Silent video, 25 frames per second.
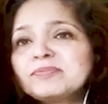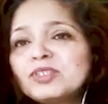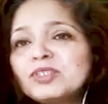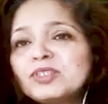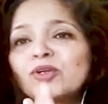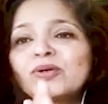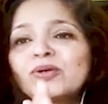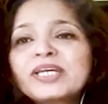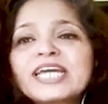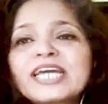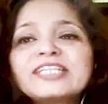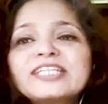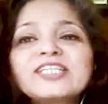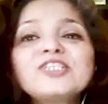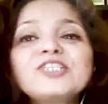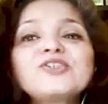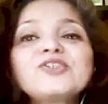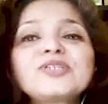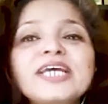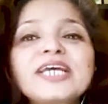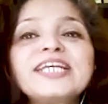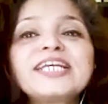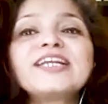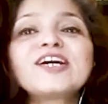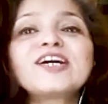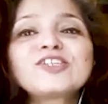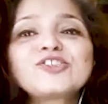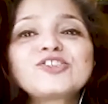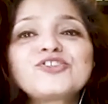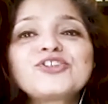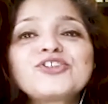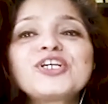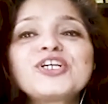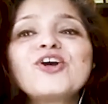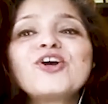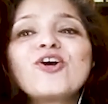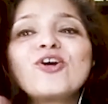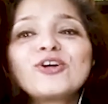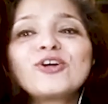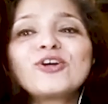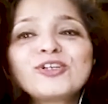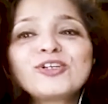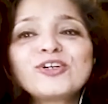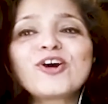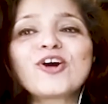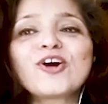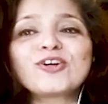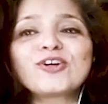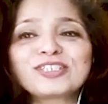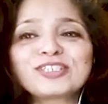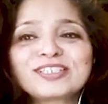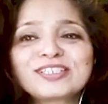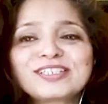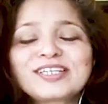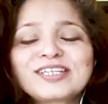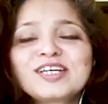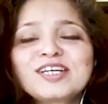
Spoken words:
get into the industry or not?